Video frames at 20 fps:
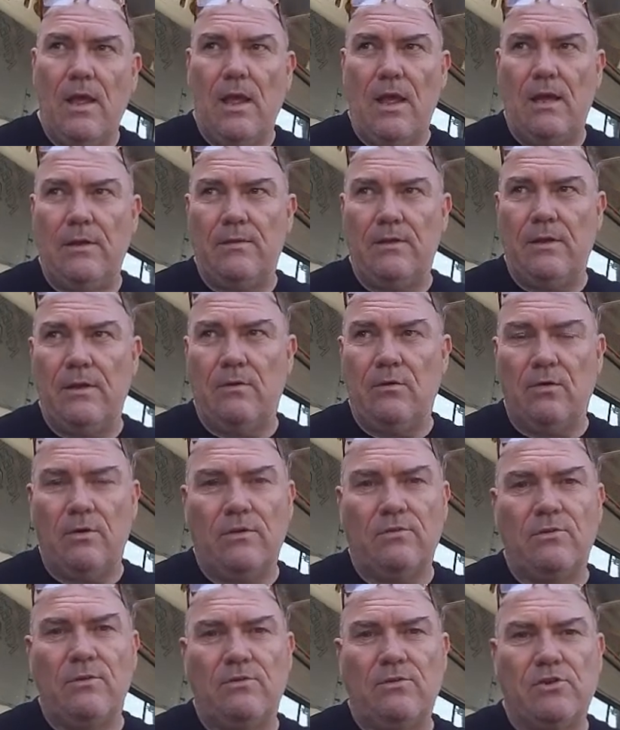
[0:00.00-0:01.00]
and then I'm going
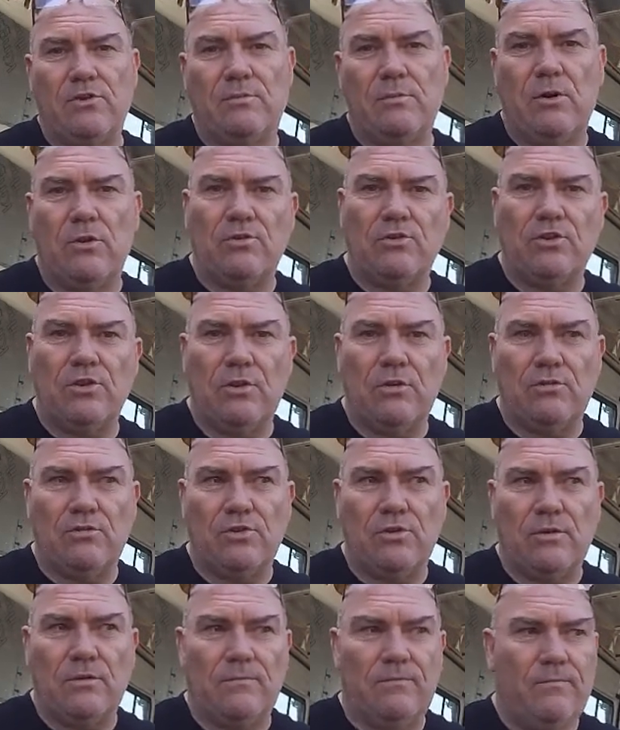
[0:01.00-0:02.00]
to have a smart
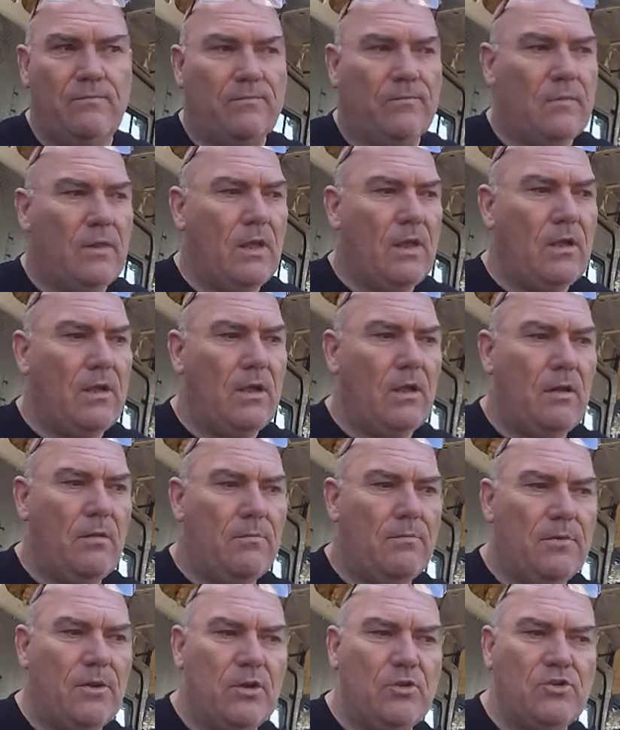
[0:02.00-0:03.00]
charger.
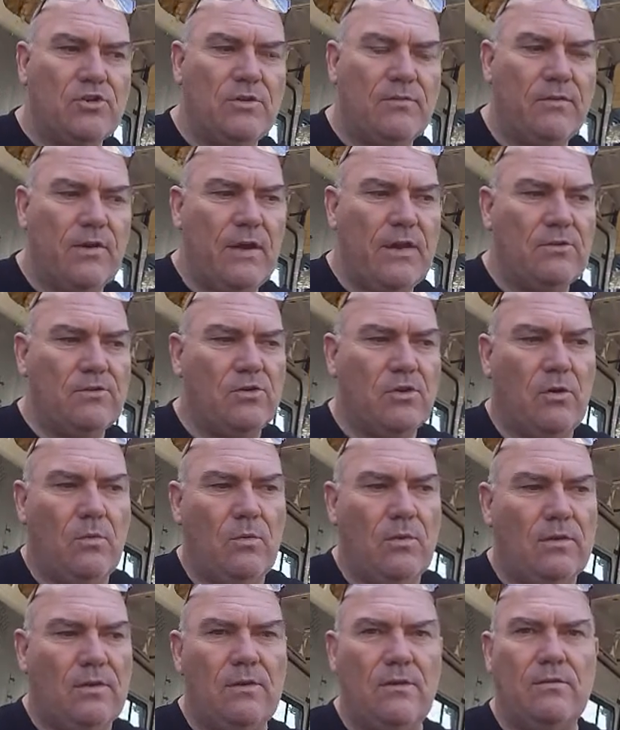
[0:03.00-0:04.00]
Because the van's got
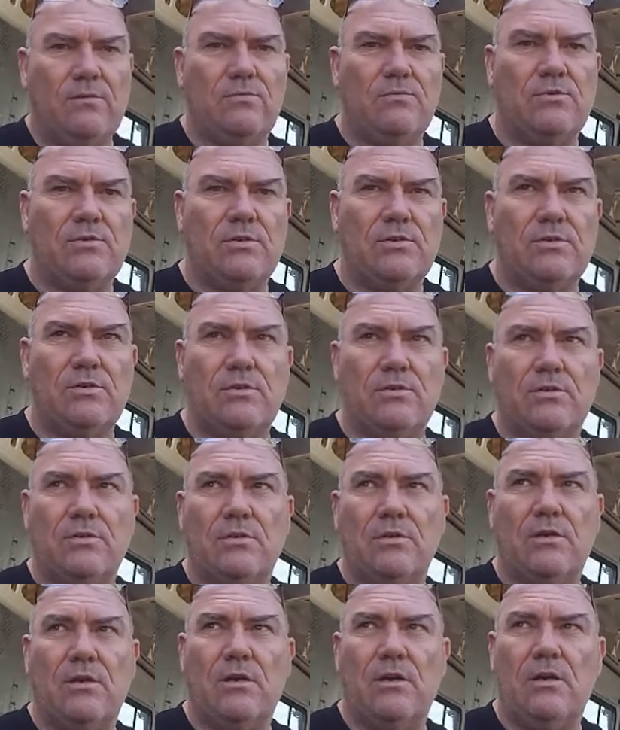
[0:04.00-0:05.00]
one of those
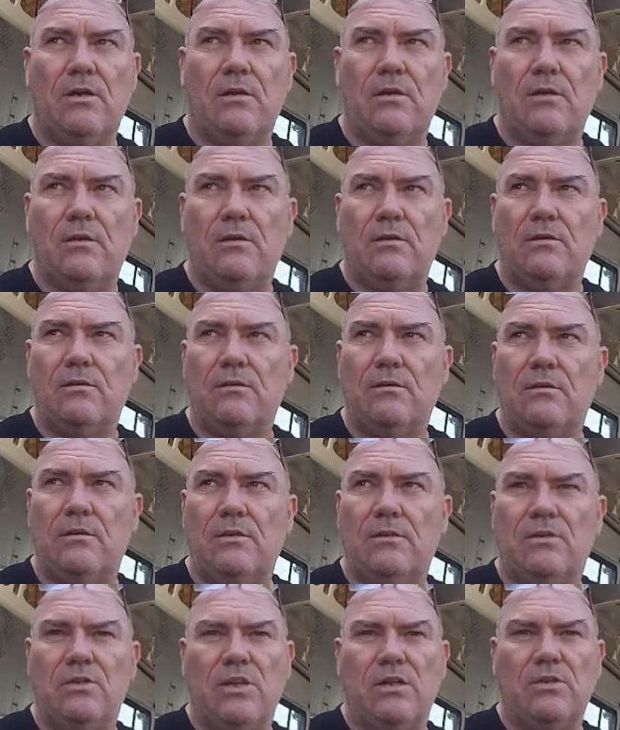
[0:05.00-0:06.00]

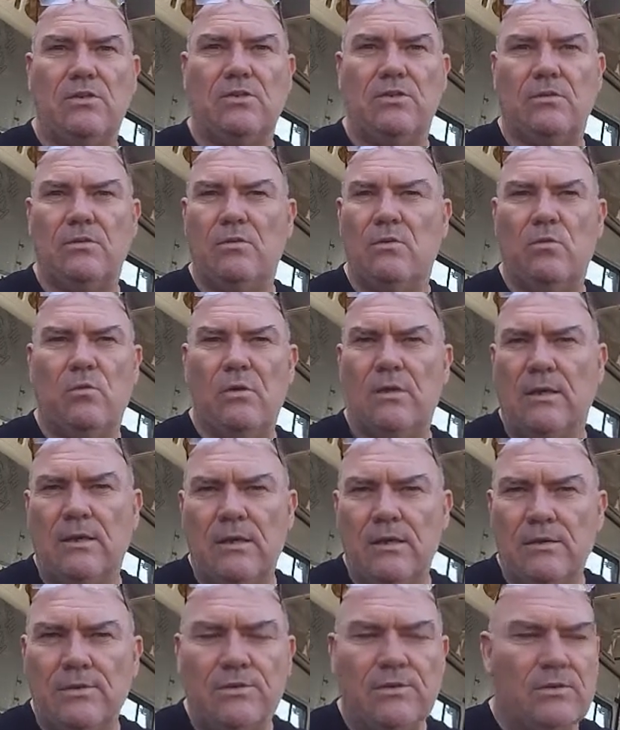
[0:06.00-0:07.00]
intelligent
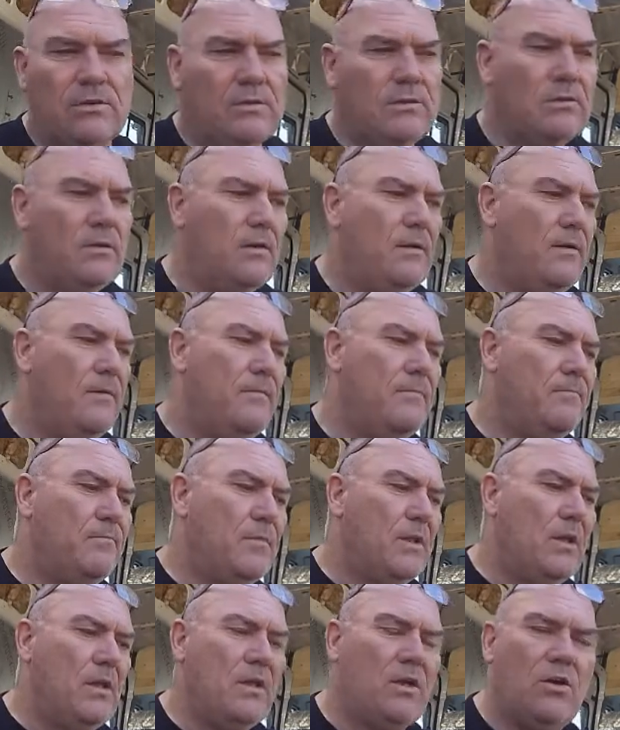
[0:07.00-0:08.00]
alternators,
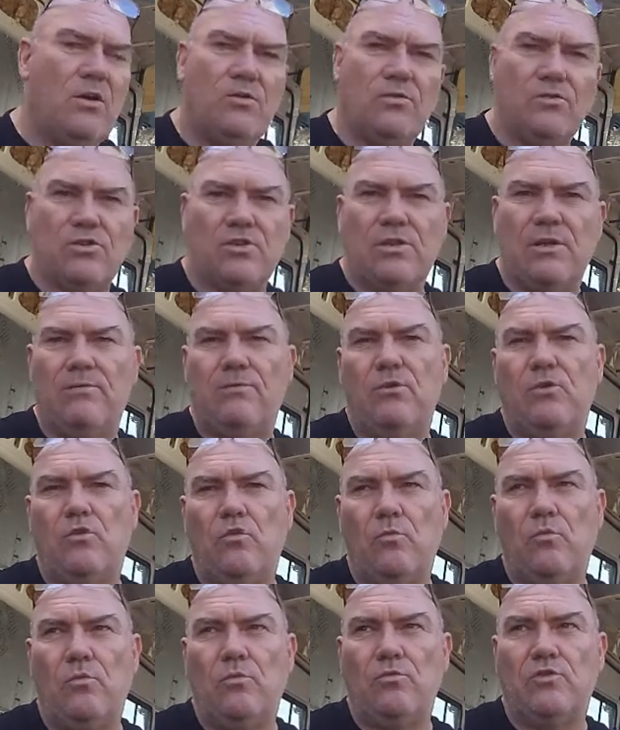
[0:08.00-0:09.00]
you can't just have a
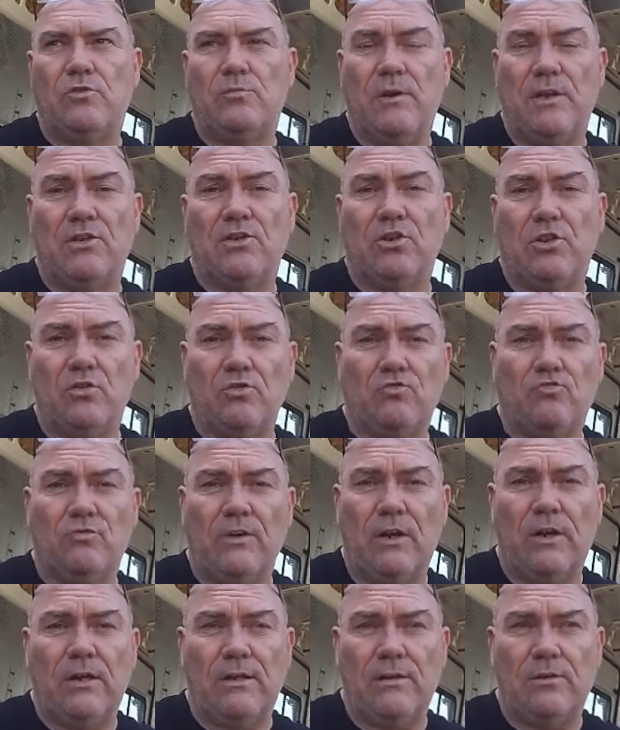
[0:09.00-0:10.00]
normal split charge
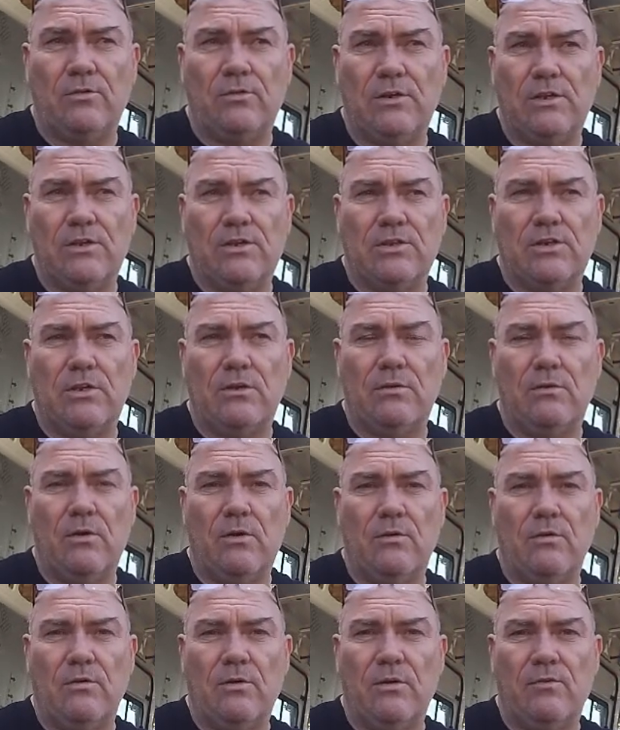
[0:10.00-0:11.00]
relay on there, so
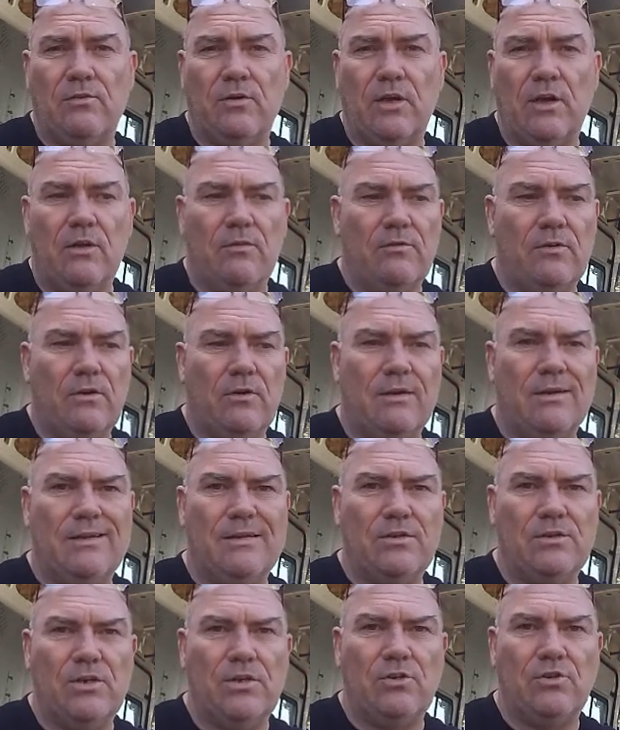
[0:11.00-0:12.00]
I'm going to have to go for like an
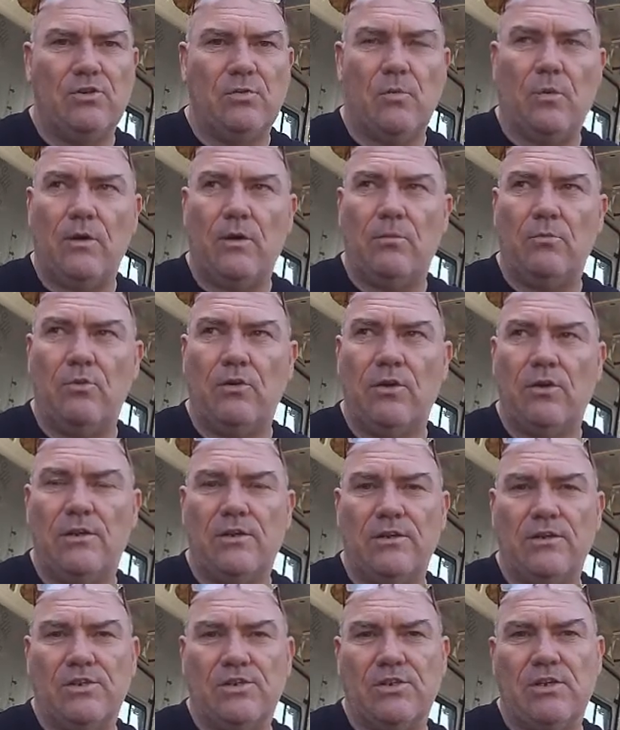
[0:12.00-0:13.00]
intelligent one. I'm looking at
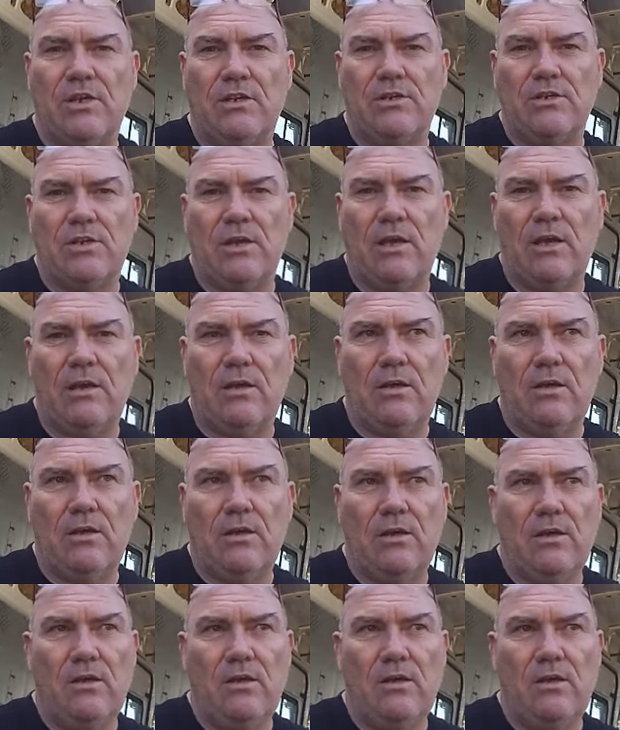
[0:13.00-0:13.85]
the CTEK